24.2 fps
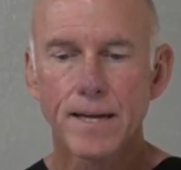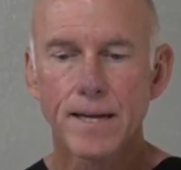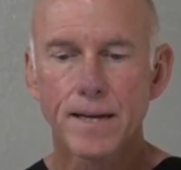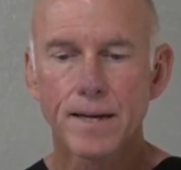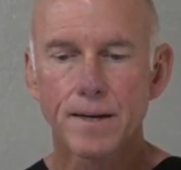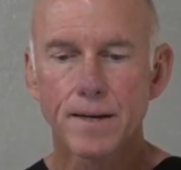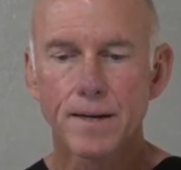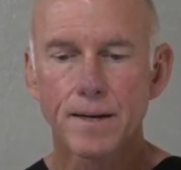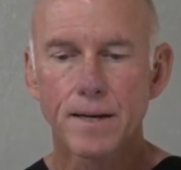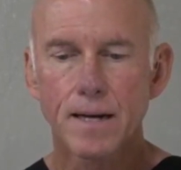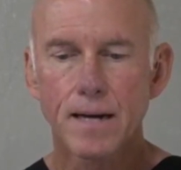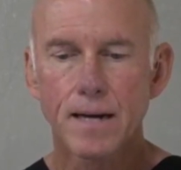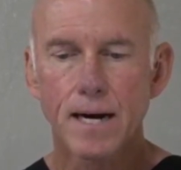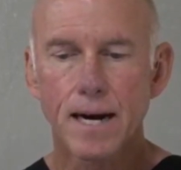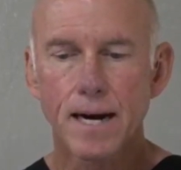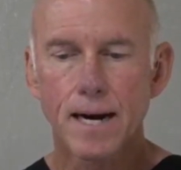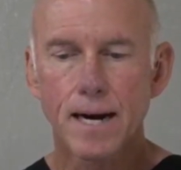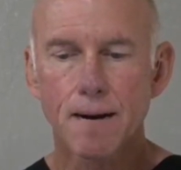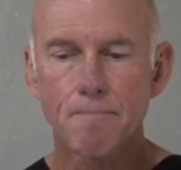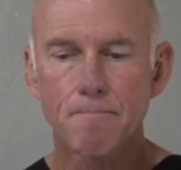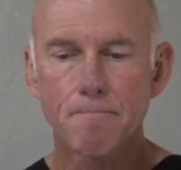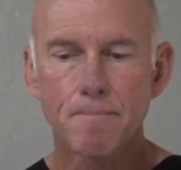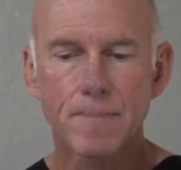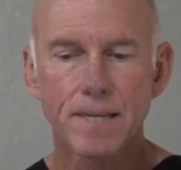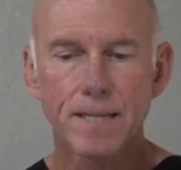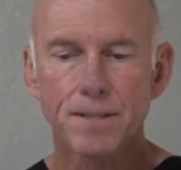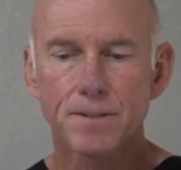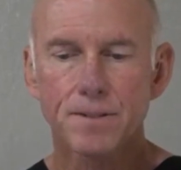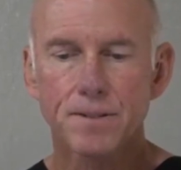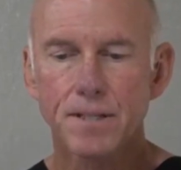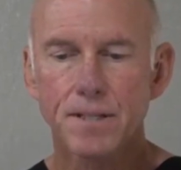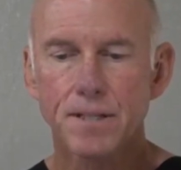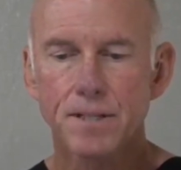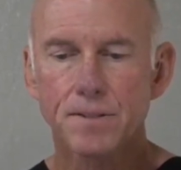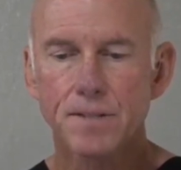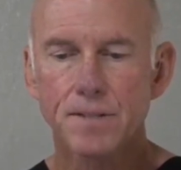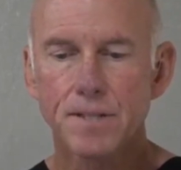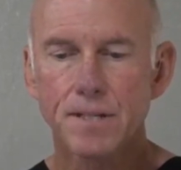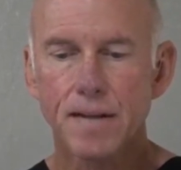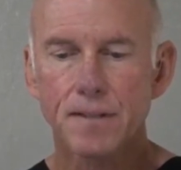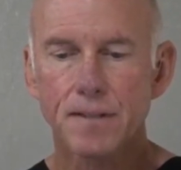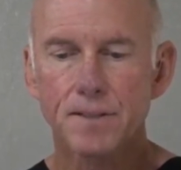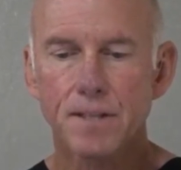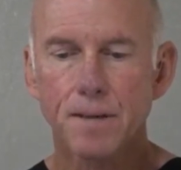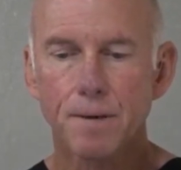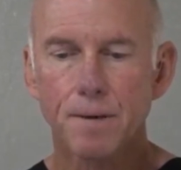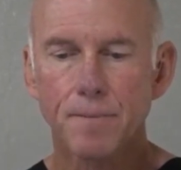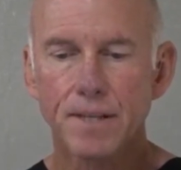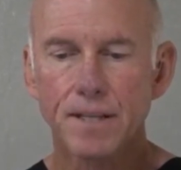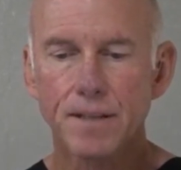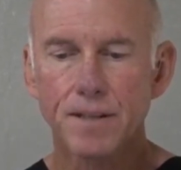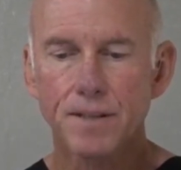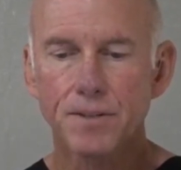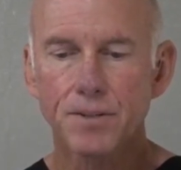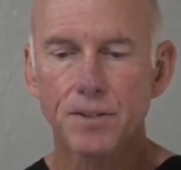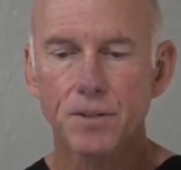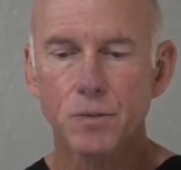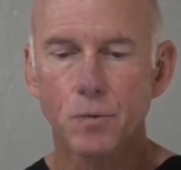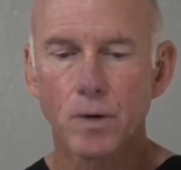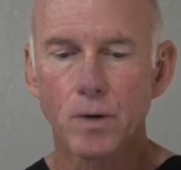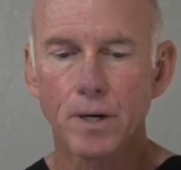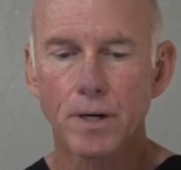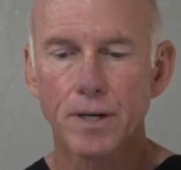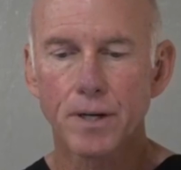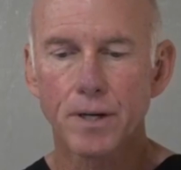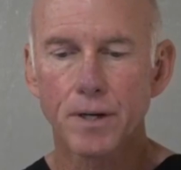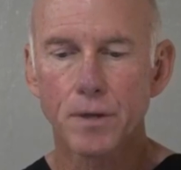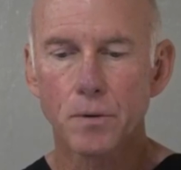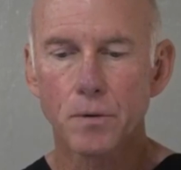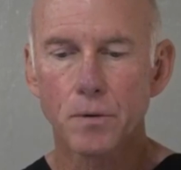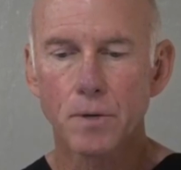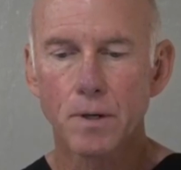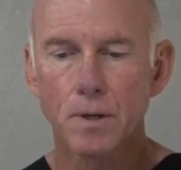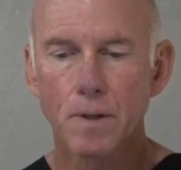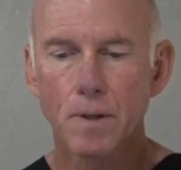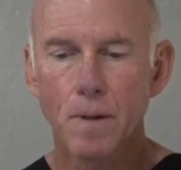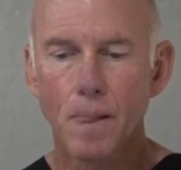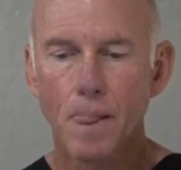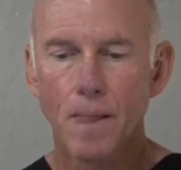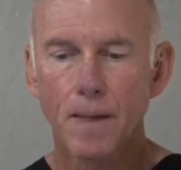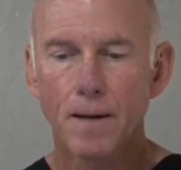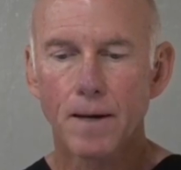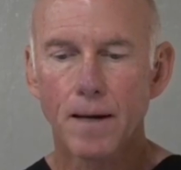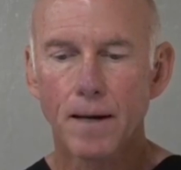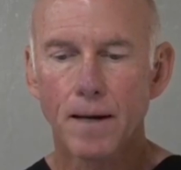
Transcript: then it's not something that you want to do.